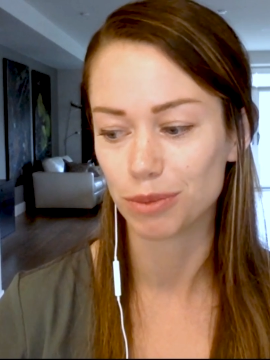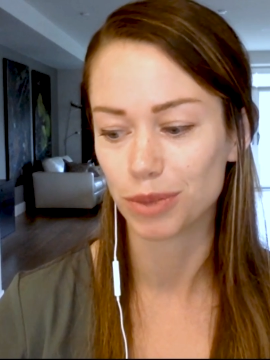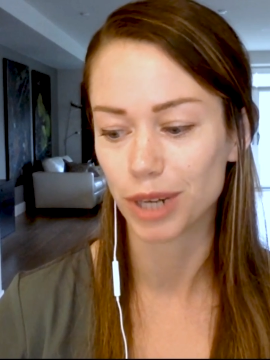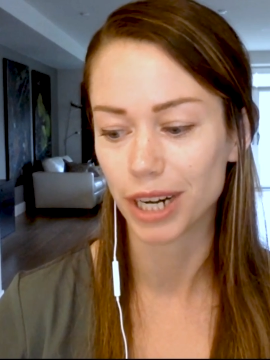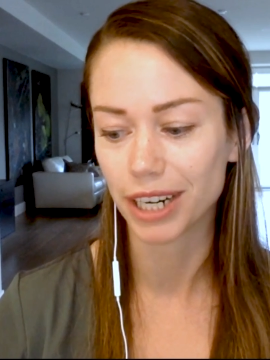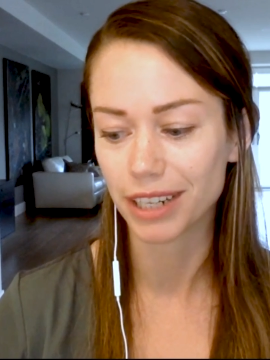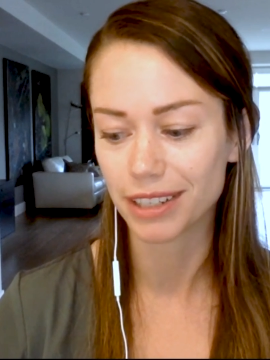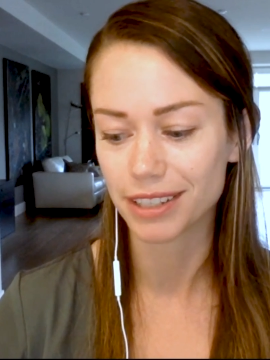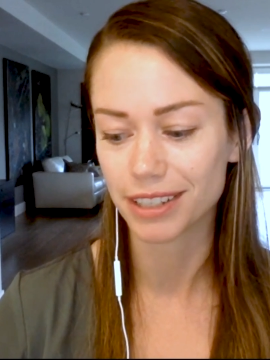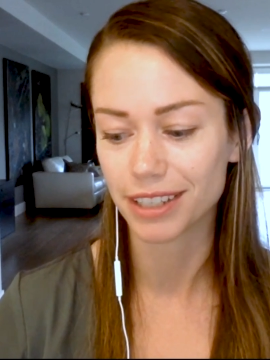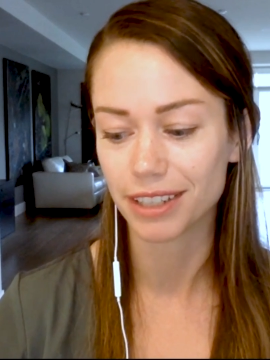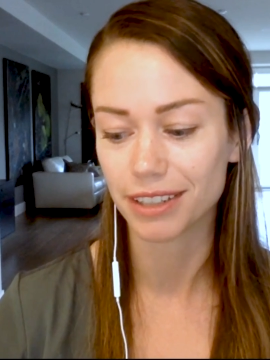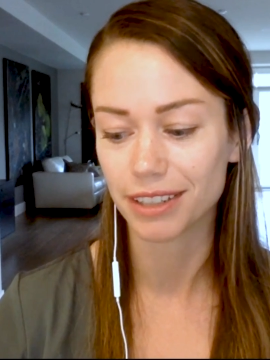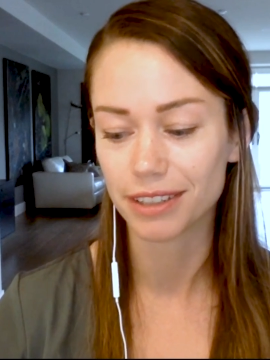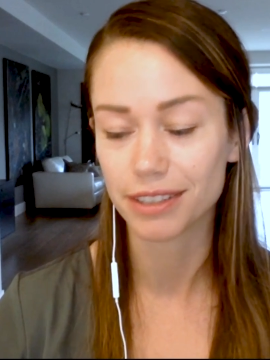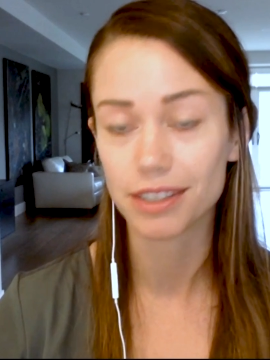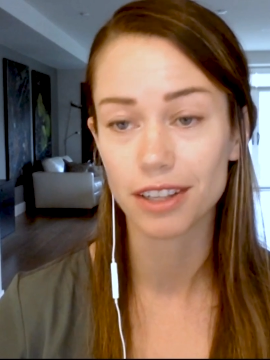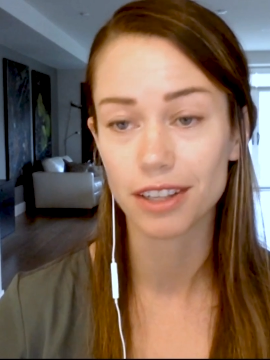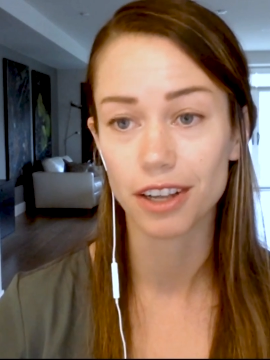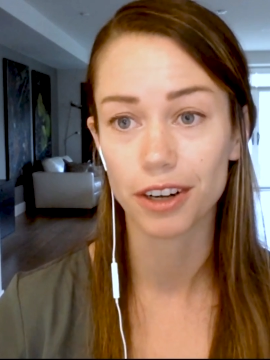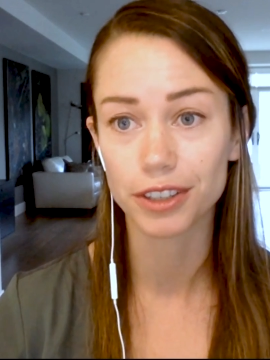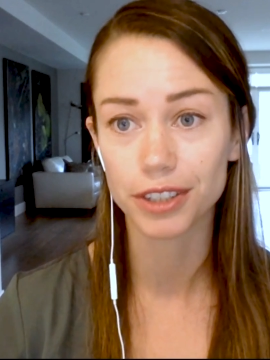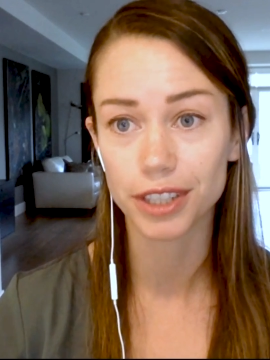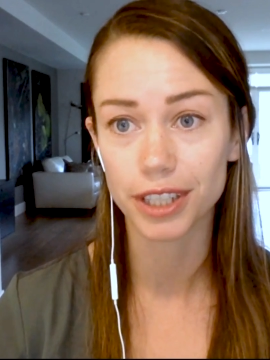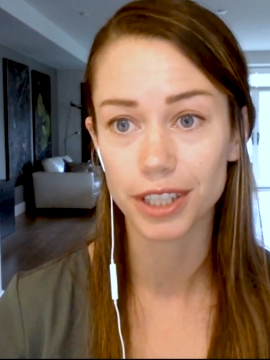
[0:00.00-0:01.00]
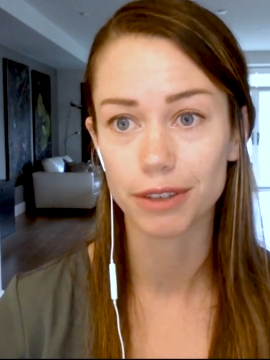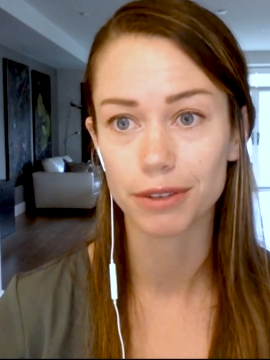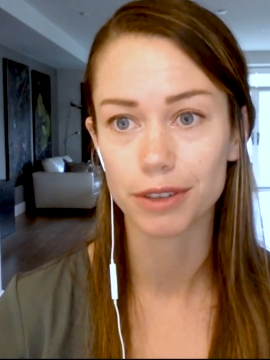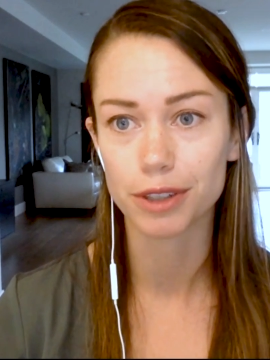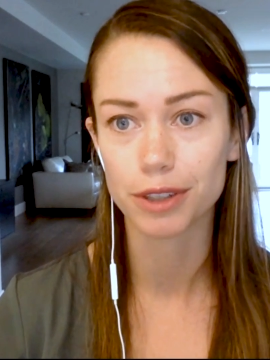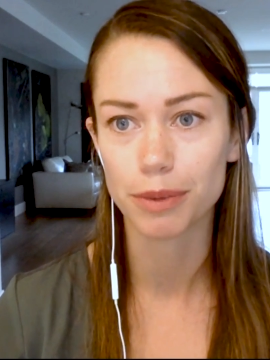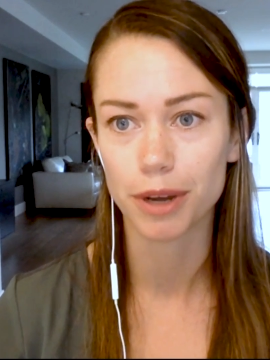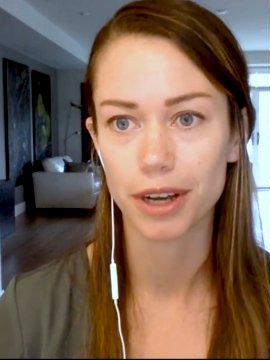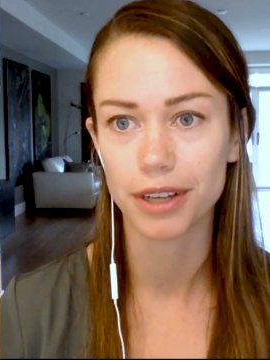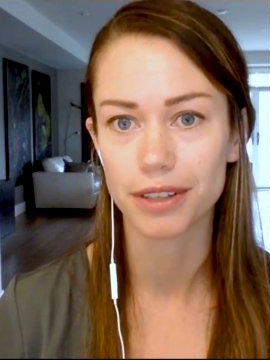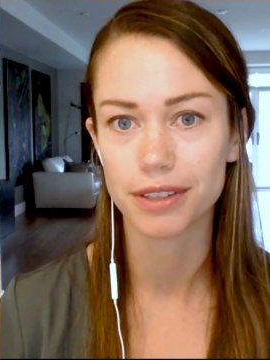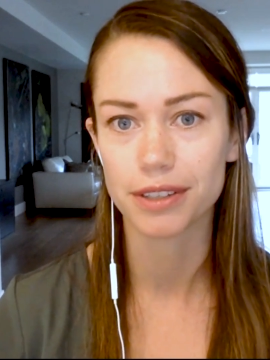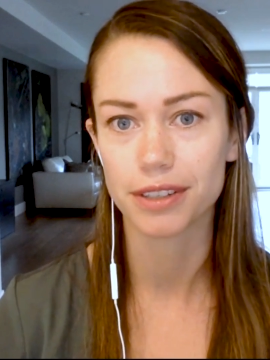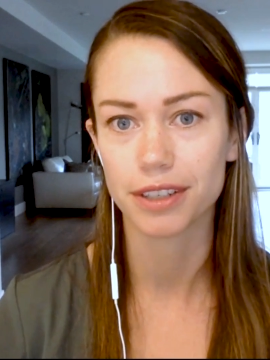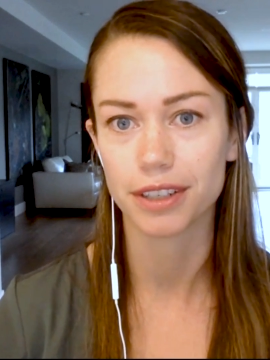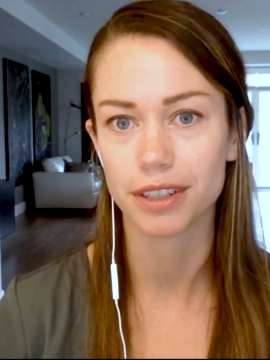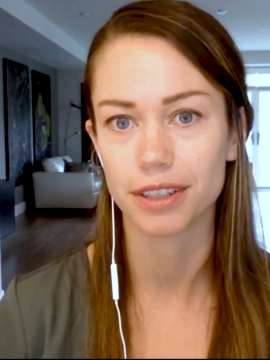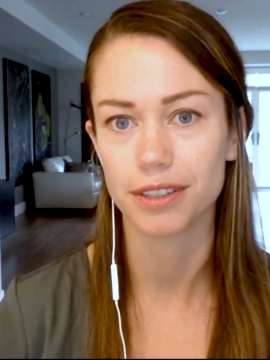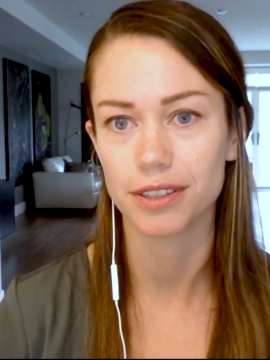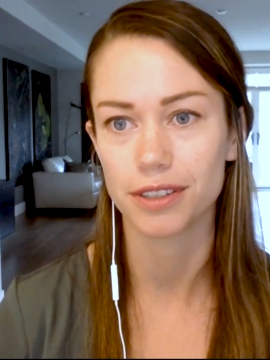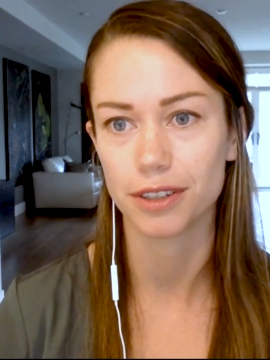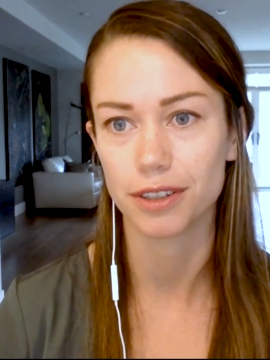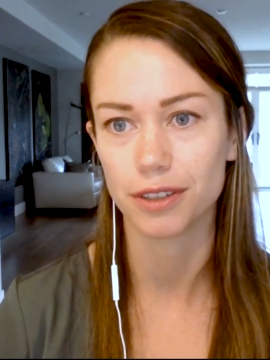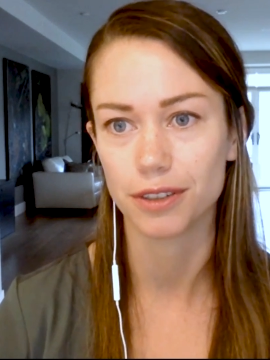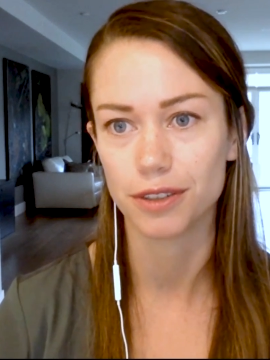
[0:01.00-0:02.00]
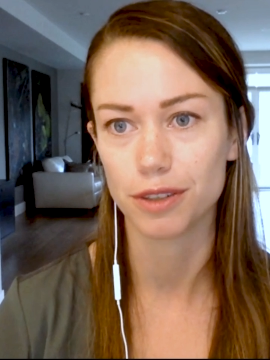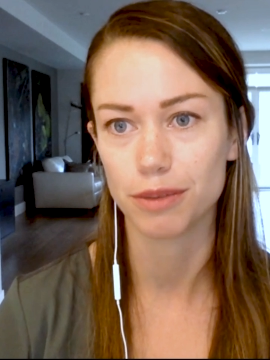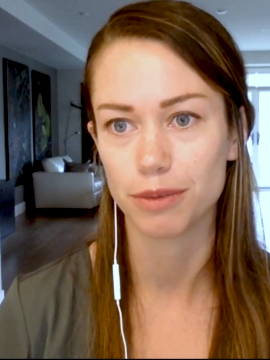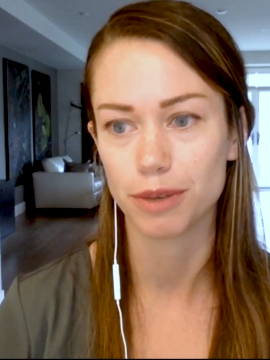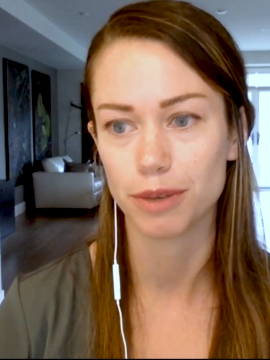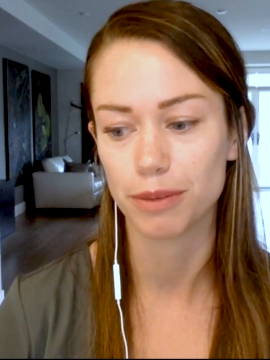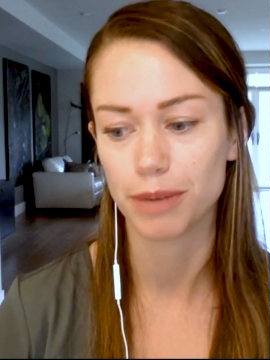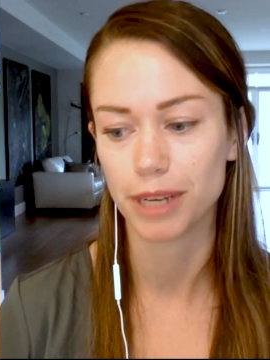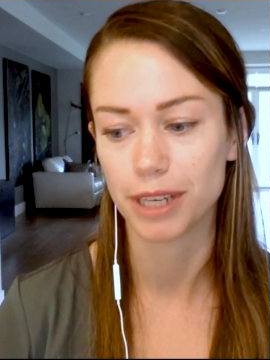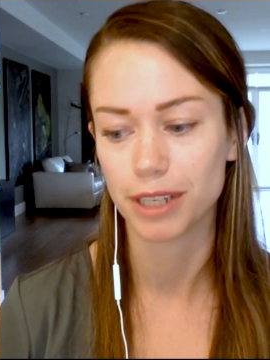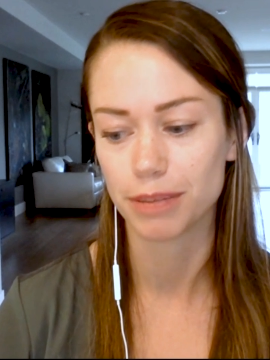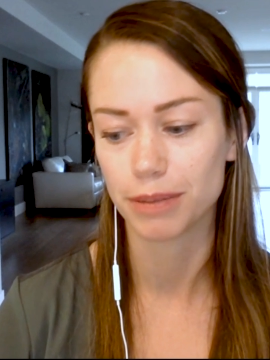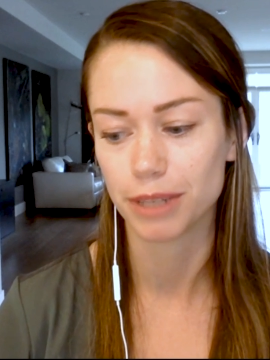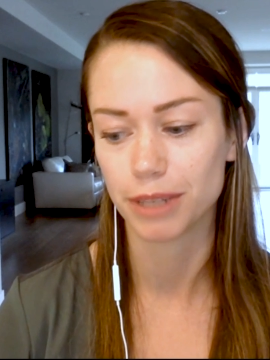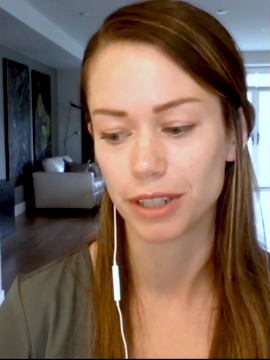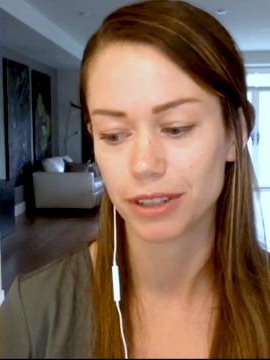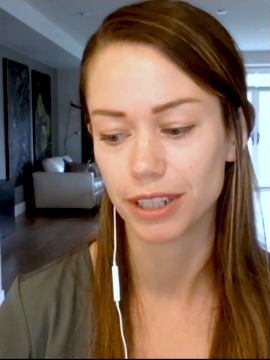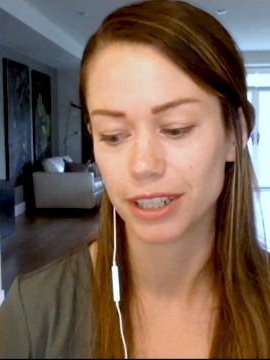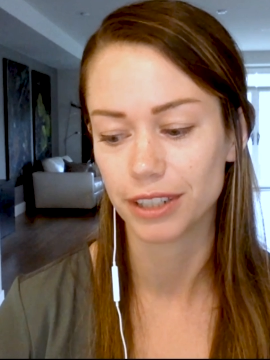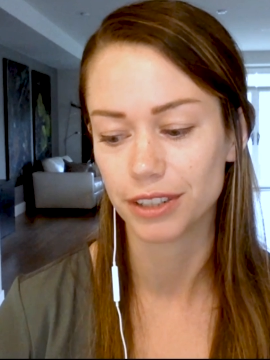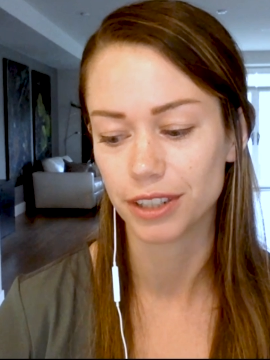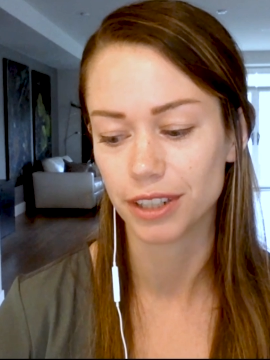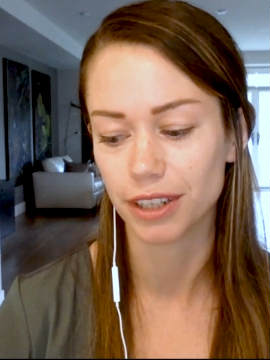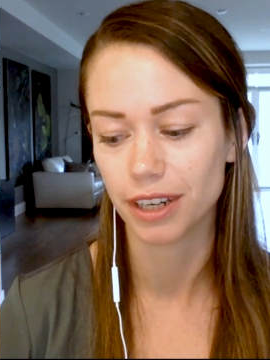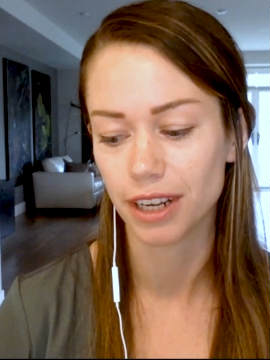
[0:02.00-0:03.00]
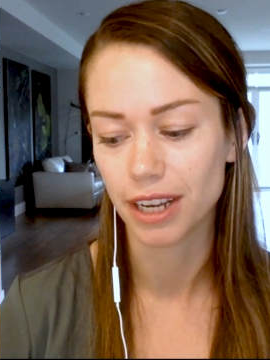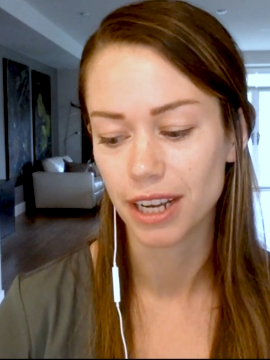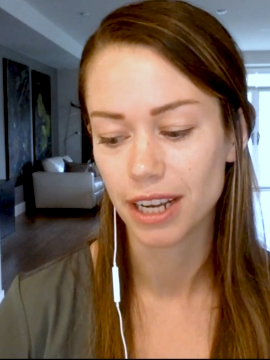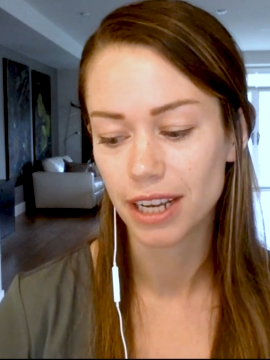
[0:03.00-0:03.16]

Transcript: Brexit is largely a response to concerns about mass migration.